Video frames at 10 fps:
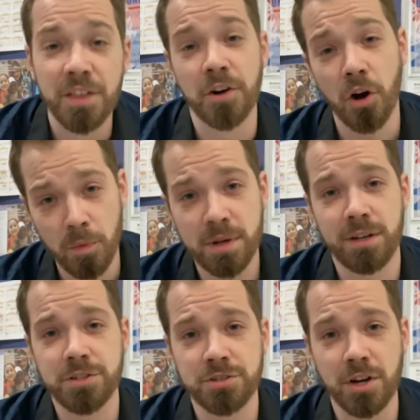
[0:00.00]
their home
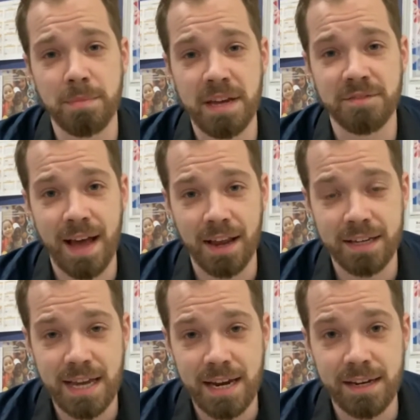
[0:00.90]
cultures are being
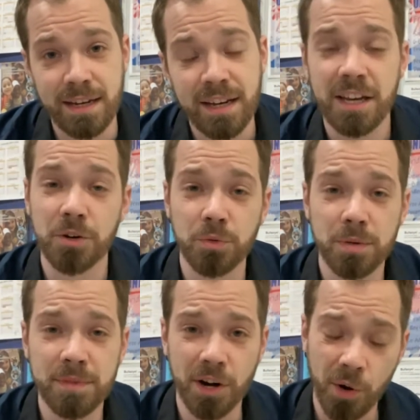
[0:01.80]
validated in a
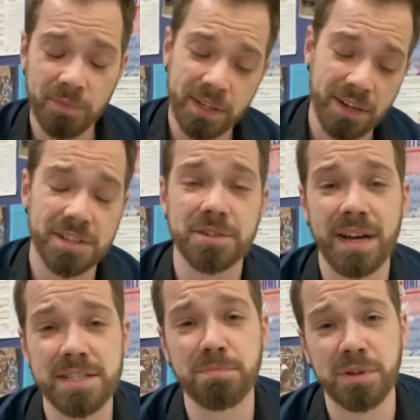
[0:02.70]
room that hopefully also
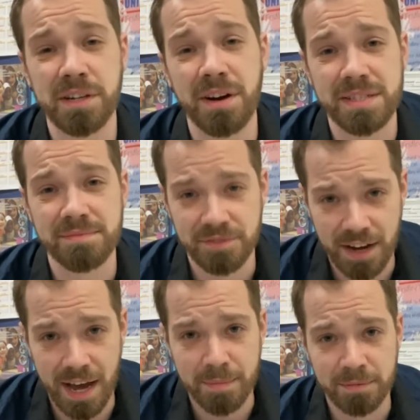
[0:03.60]
has a pretty awesome
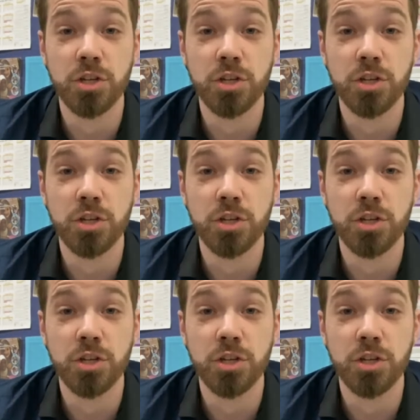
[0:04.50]
vibe.